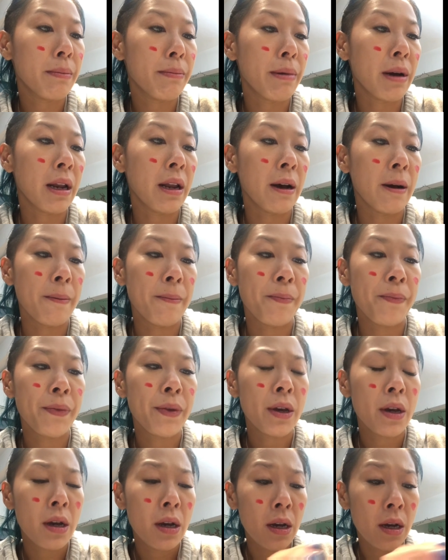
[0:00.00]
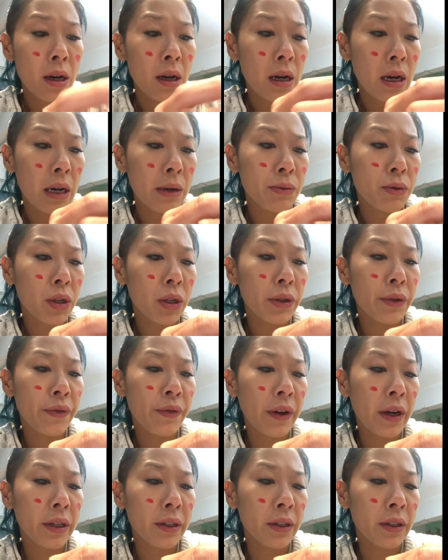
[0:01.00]
But I'm trying to
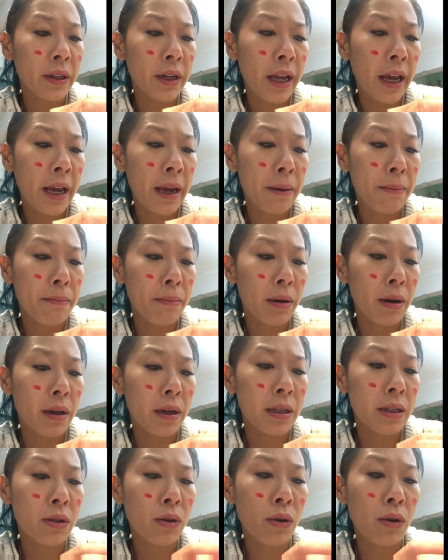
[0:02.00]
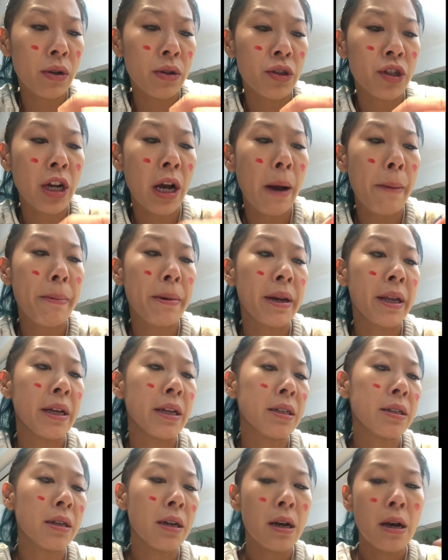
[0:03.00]
find the name, but it's all in
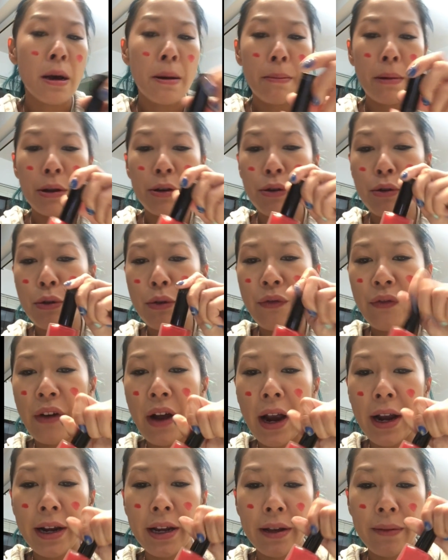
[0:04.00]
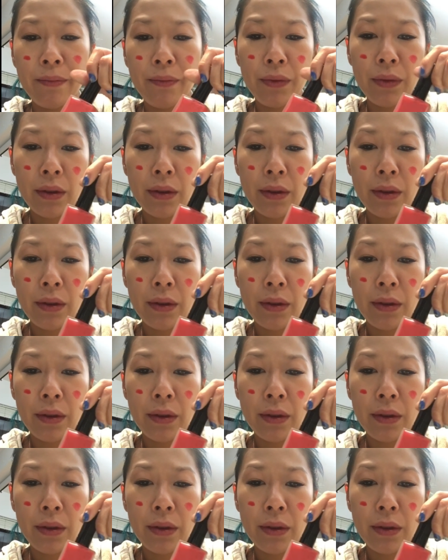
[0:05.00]
Japanese. But you will find it.